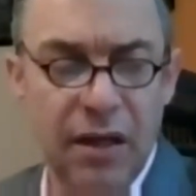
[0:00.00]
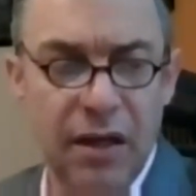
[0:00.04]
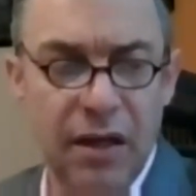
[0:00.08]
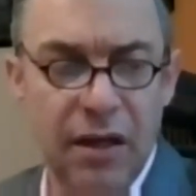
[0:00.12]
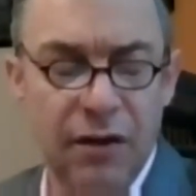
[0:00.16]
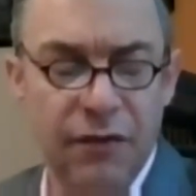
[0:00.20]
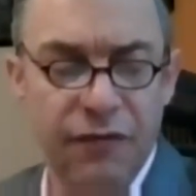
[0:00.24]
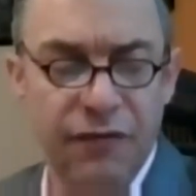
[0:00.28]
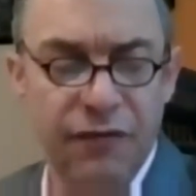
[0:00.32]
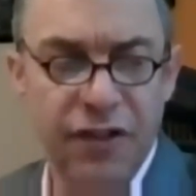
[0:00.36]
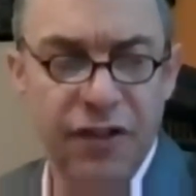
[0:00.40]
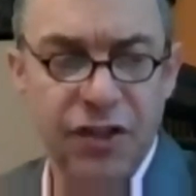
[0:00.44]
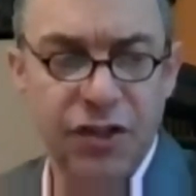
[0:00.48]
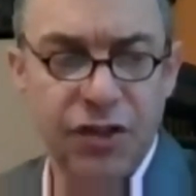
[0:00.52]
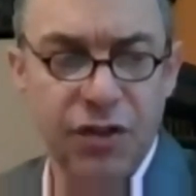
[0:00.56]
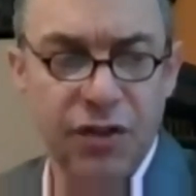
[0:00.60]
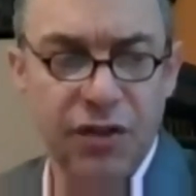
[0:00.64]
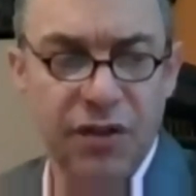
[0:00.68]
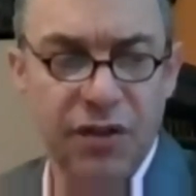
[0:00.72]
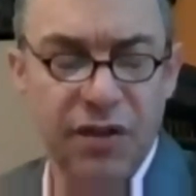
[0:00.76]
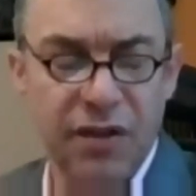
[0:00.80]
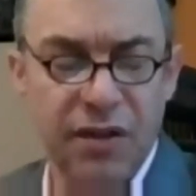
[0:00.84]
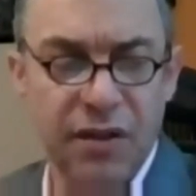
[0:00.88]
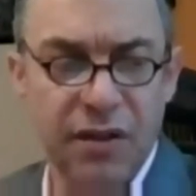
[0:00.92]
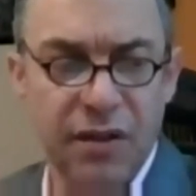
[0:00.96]

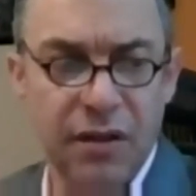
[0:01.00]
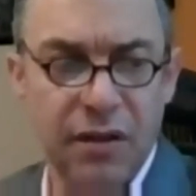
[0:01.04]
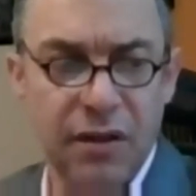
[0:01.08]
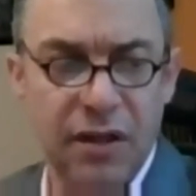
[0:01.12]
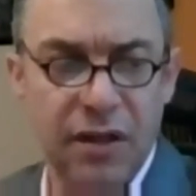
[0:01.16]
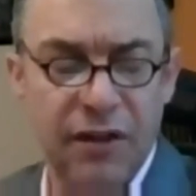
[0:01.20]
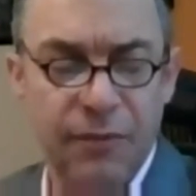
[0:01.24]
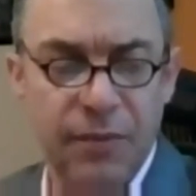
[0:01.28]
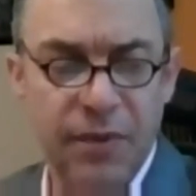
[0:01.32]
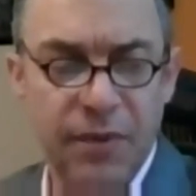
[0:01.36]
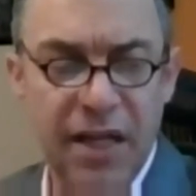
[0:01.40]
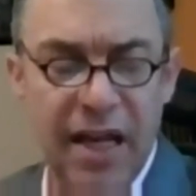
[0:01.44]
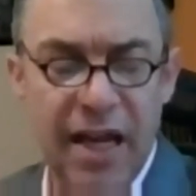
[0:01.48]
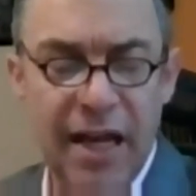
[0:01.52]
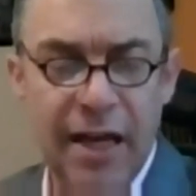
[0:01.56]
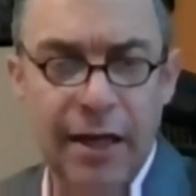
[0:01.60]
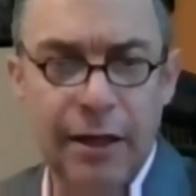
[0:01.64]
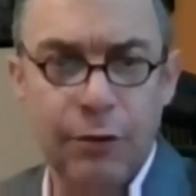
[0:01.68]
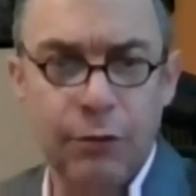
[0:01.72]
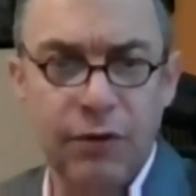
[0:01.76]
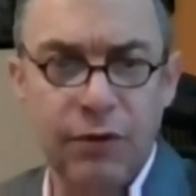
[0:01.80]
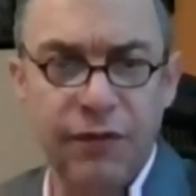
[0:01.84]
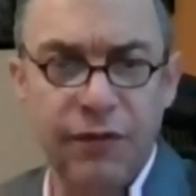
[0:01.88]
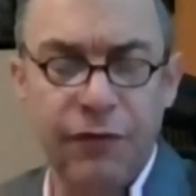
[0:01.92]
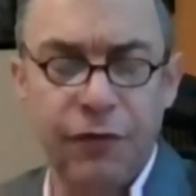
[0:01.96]
officials have been
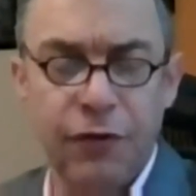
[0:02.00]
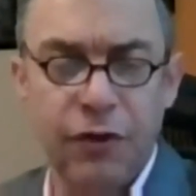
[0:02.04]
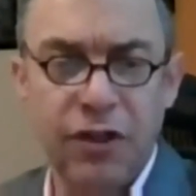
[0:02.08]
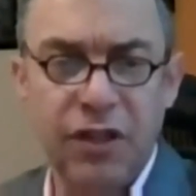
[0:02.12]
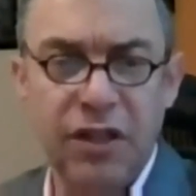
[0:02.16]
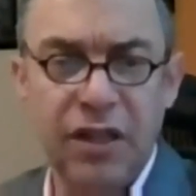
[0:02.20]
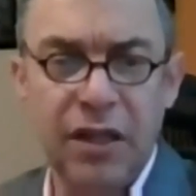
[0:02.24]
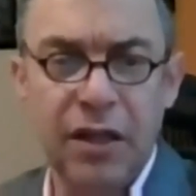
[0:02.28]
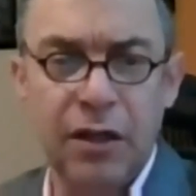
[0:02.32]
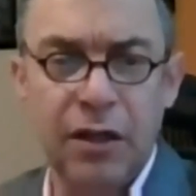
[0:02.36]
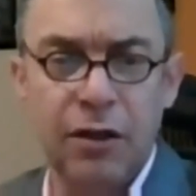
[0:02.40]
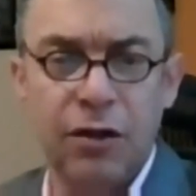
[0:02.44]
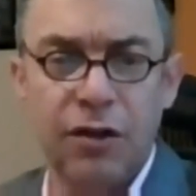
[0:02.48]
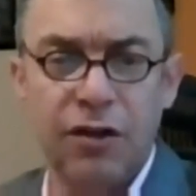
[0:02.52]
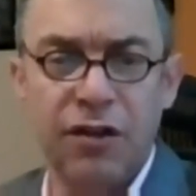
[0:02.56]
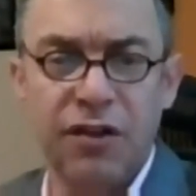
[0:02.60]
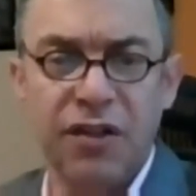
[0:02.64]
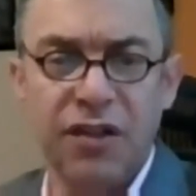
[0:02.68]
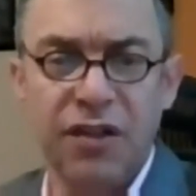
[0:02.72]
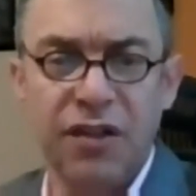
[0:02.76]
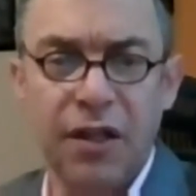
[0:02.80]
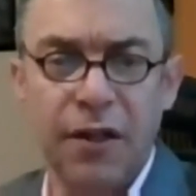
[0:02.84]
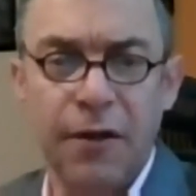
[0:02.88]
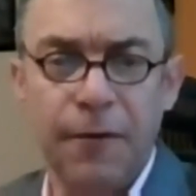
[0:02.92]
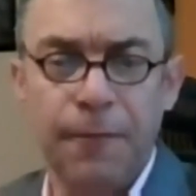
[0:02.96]
angry for
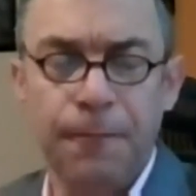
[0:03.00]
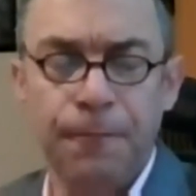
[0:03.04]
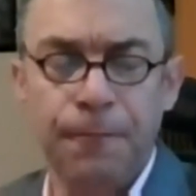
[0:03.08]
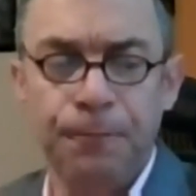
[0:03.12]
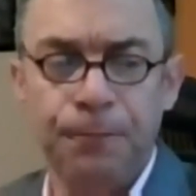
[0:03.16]
years that